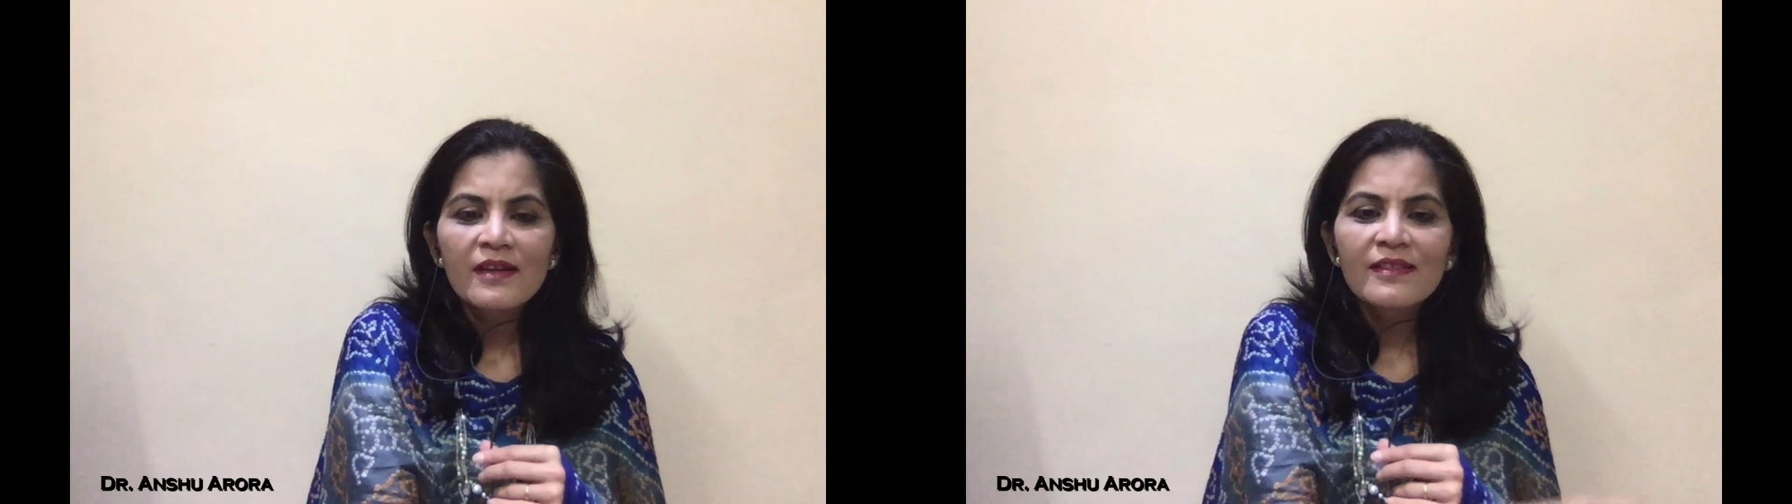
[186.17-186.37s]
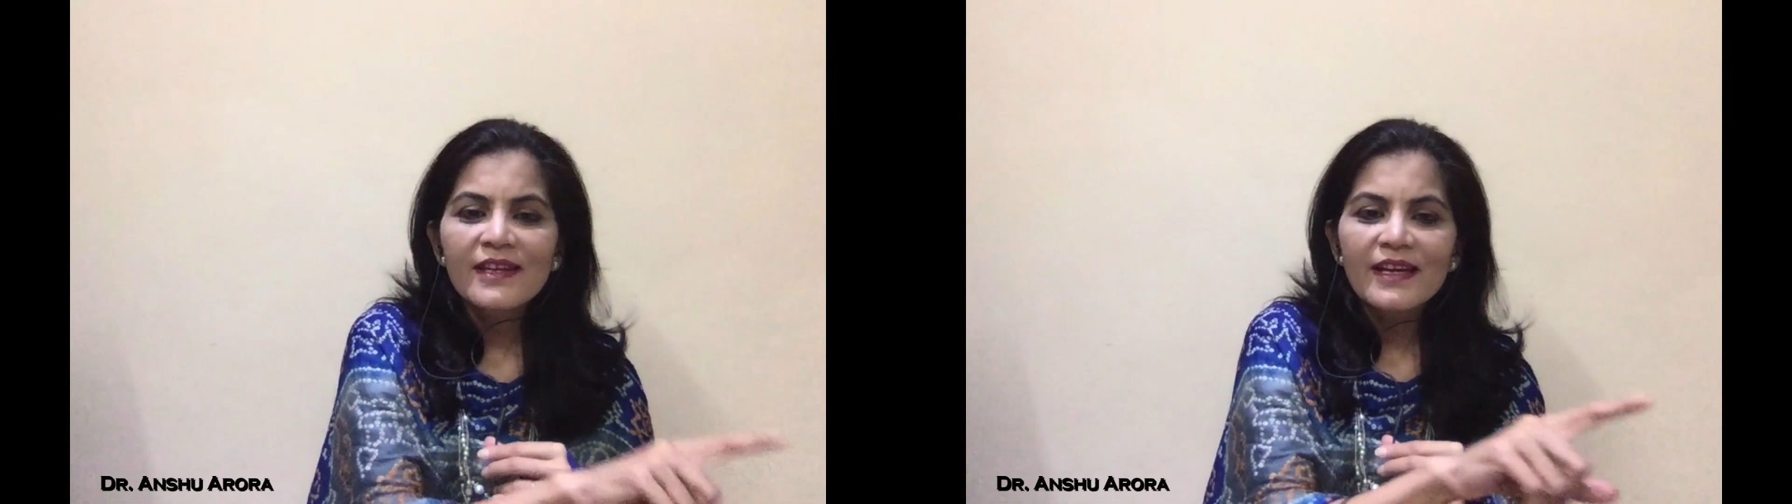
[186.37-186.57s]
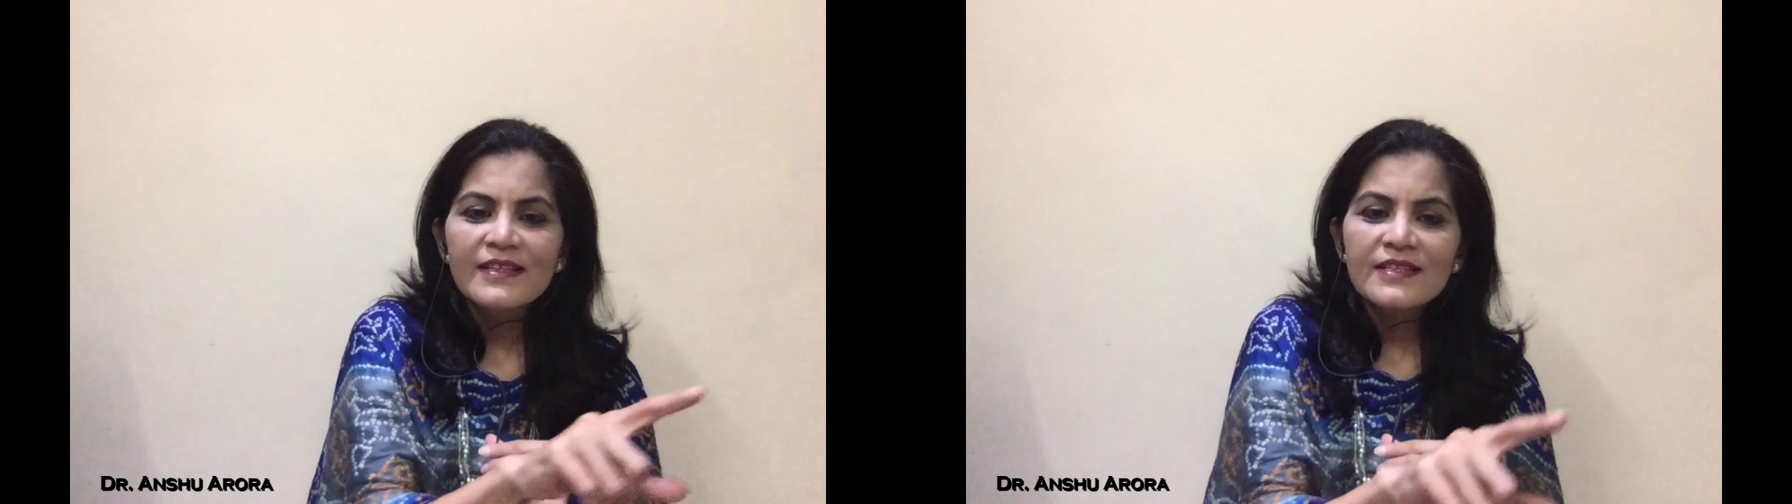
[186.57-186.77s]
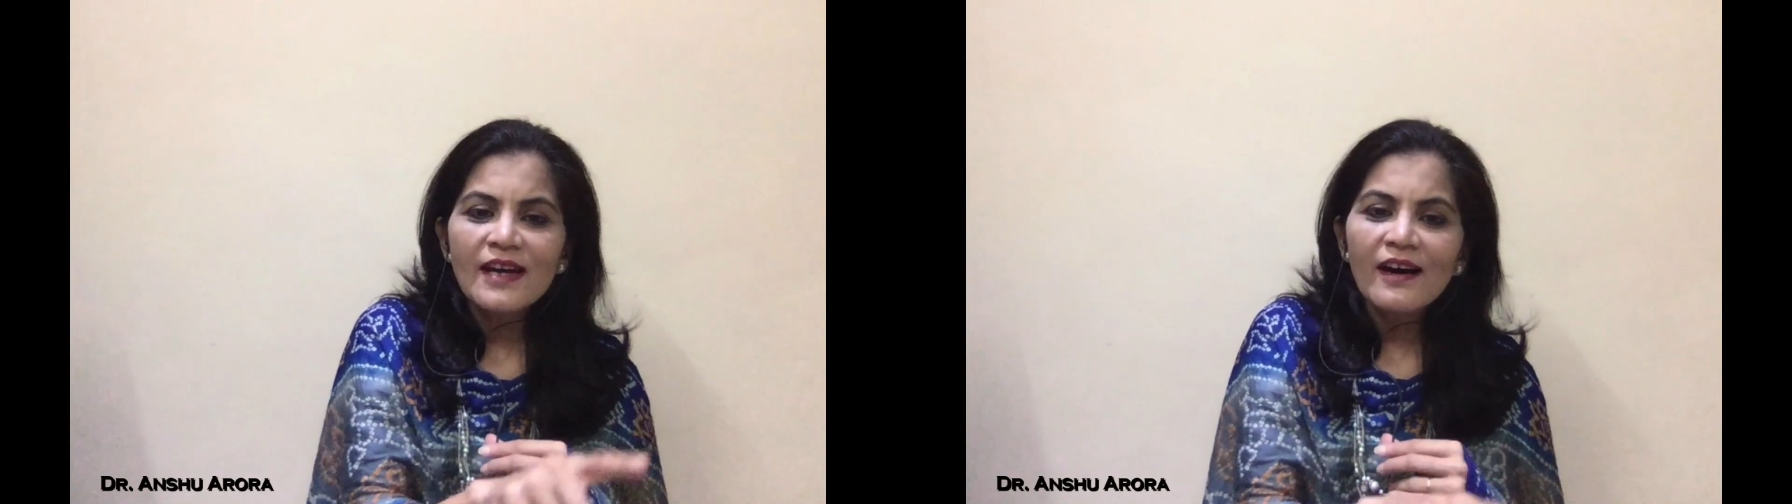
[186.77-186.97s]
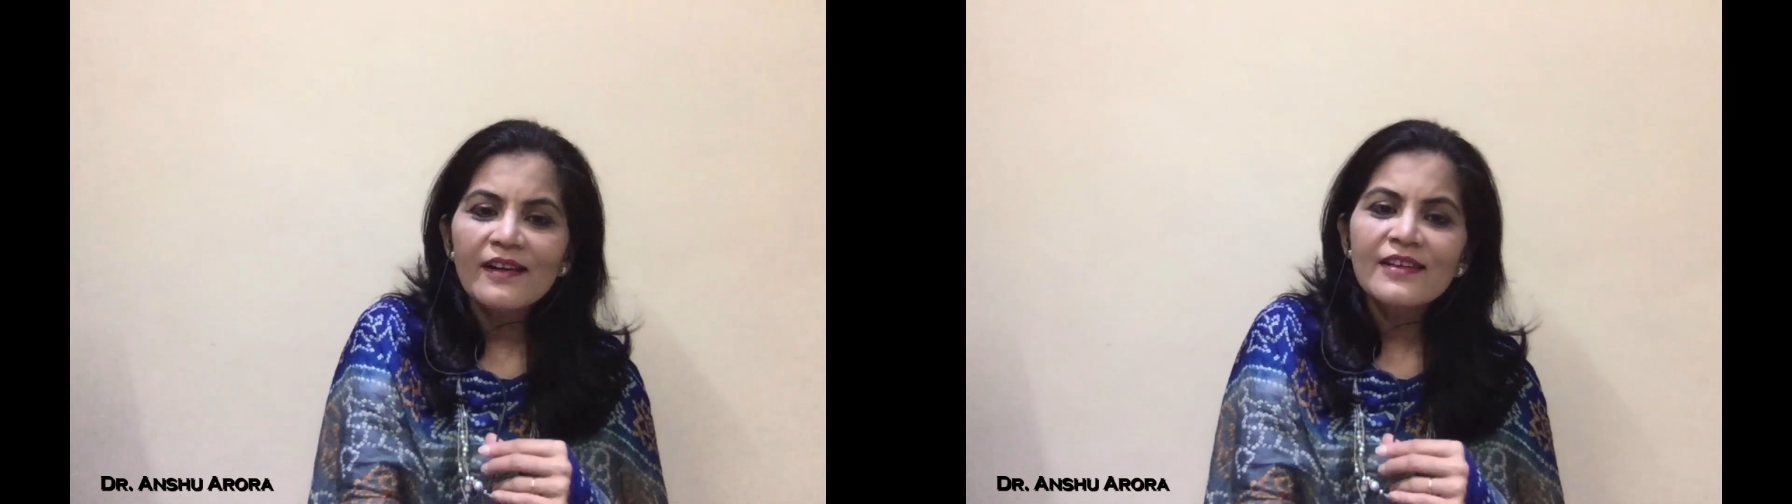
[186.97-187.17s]
the
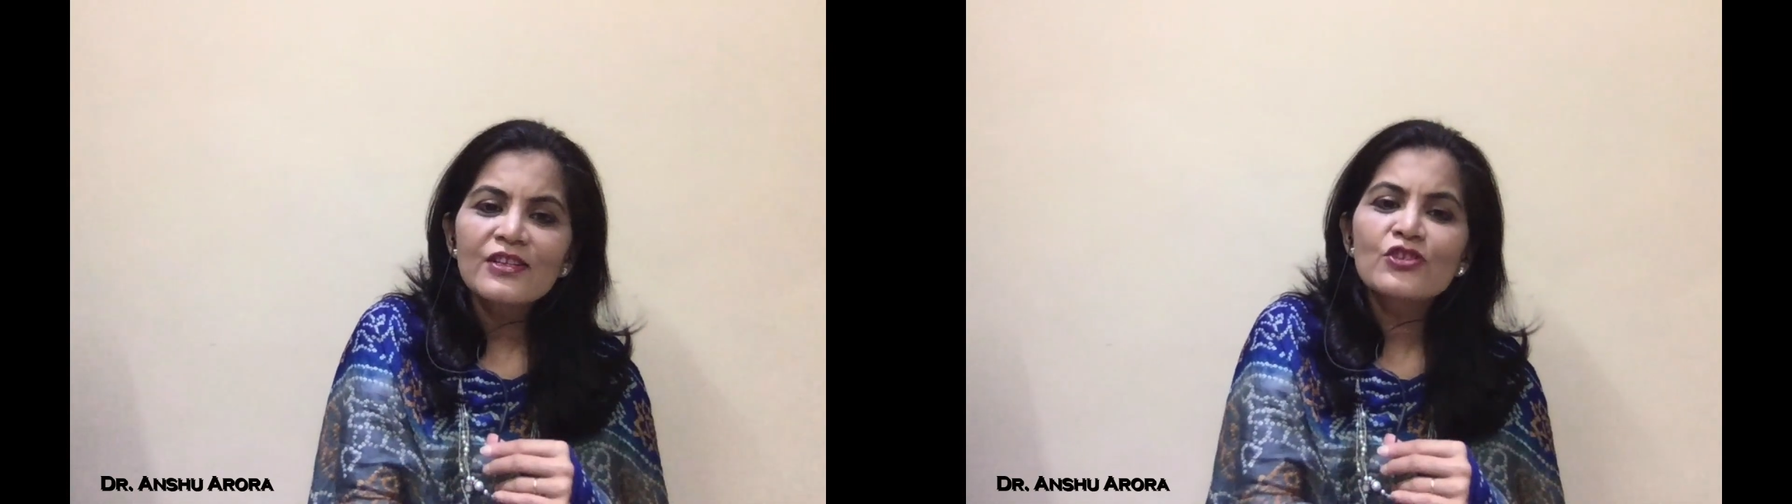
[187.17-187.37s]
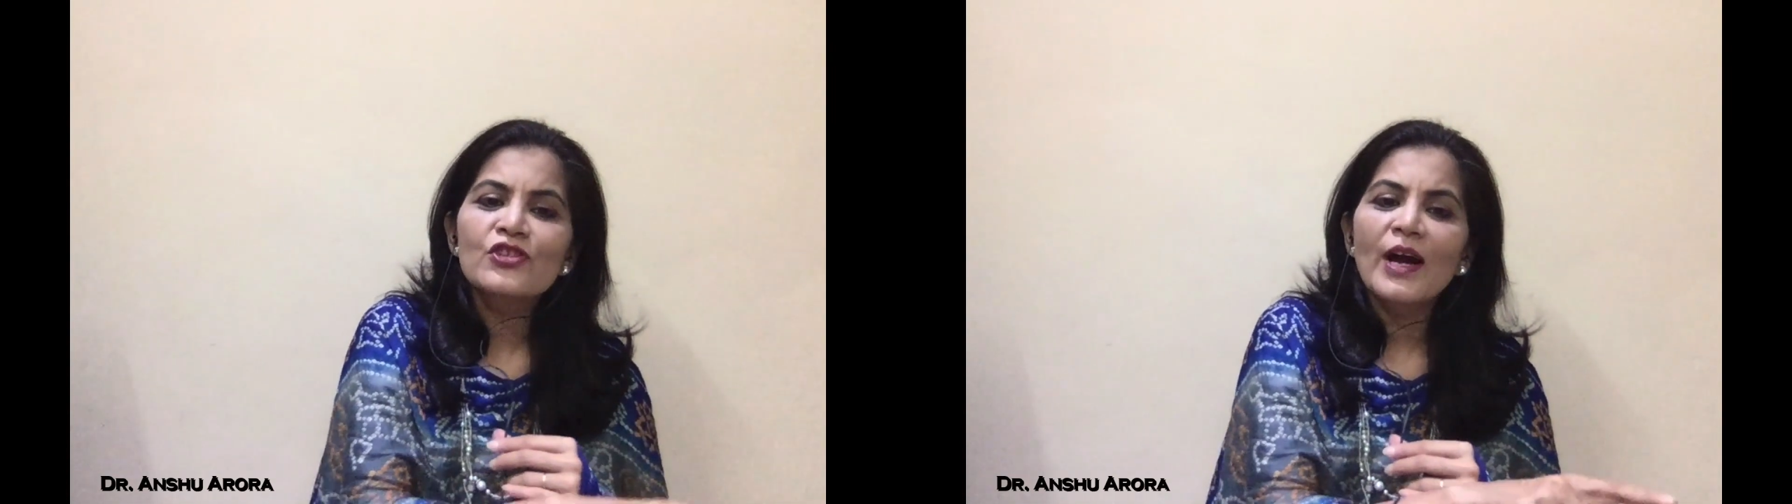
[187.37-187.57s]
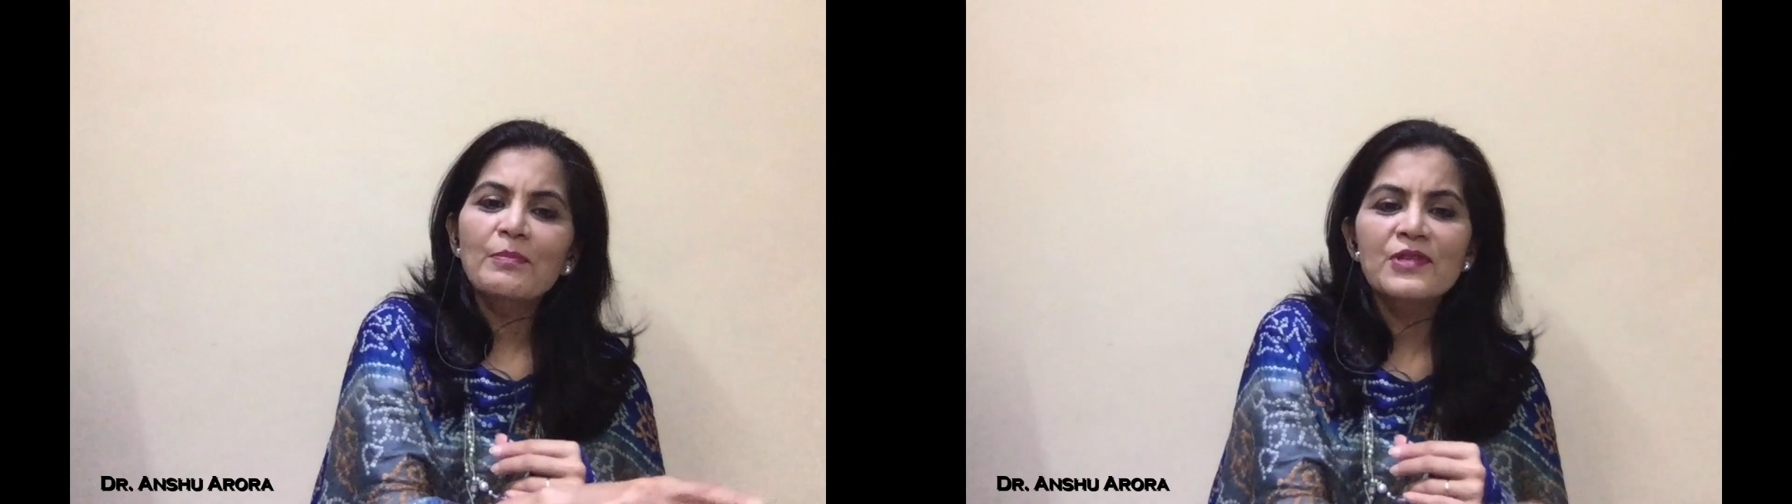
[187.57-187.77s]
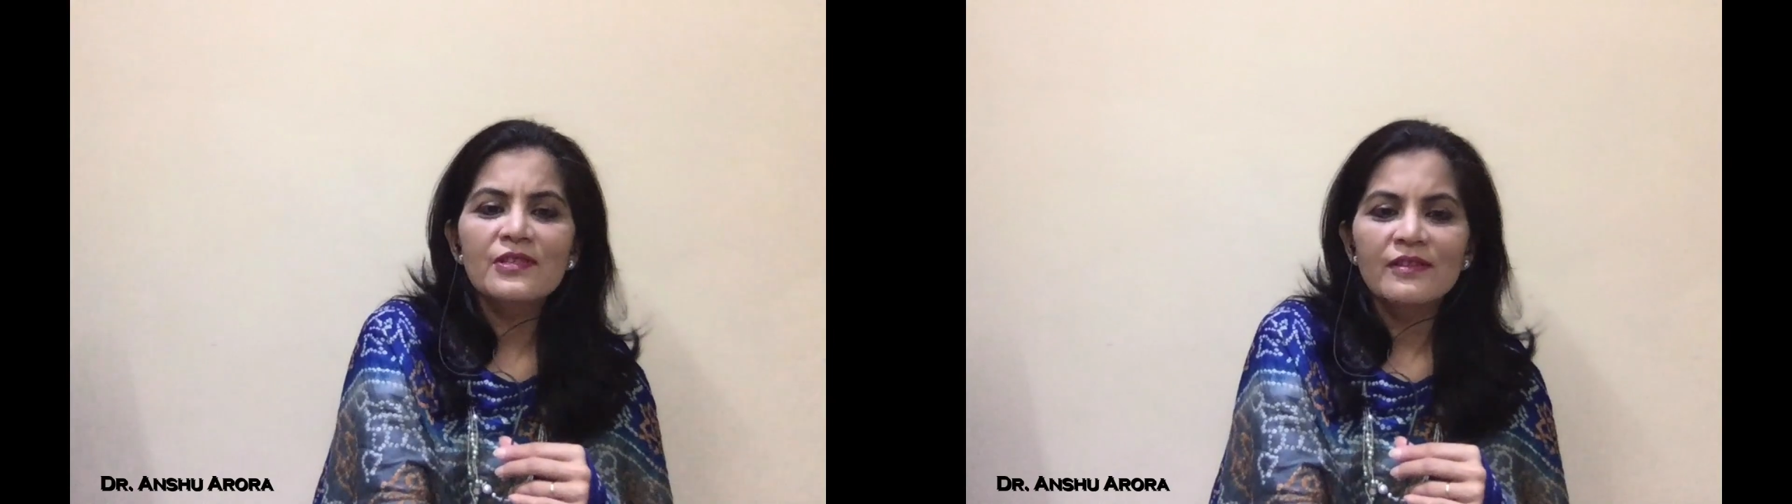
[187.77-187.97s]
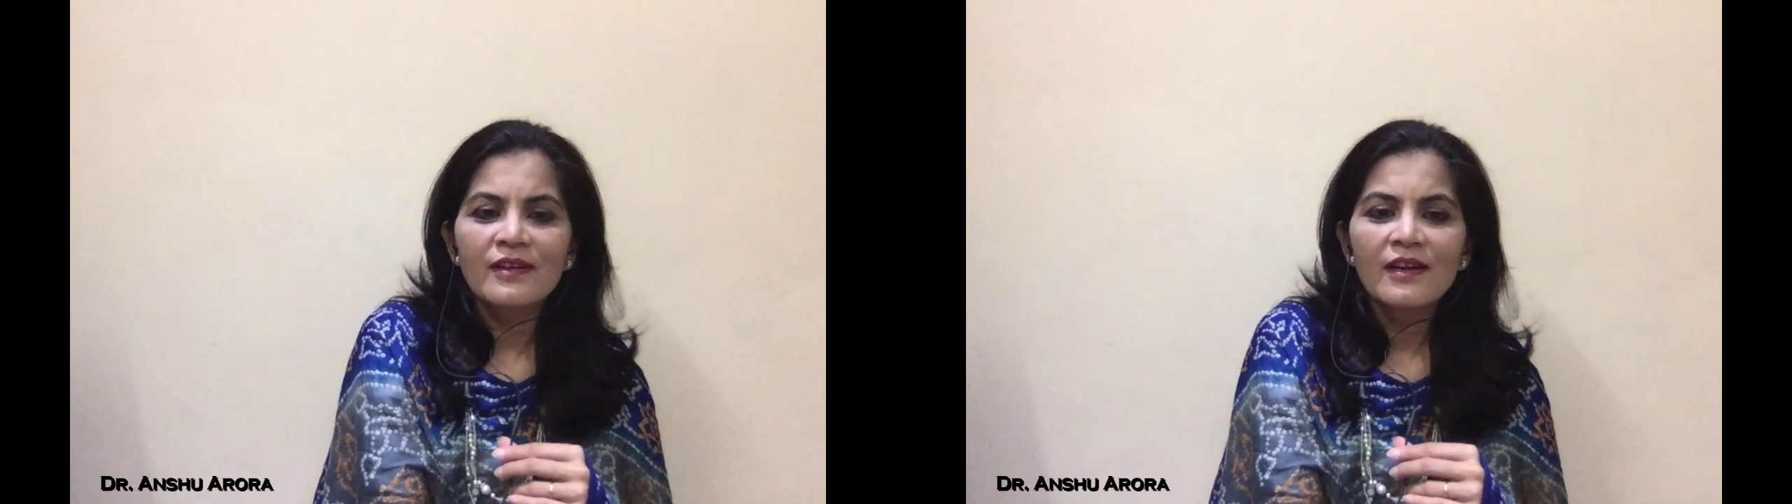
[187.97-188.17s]
entire chapter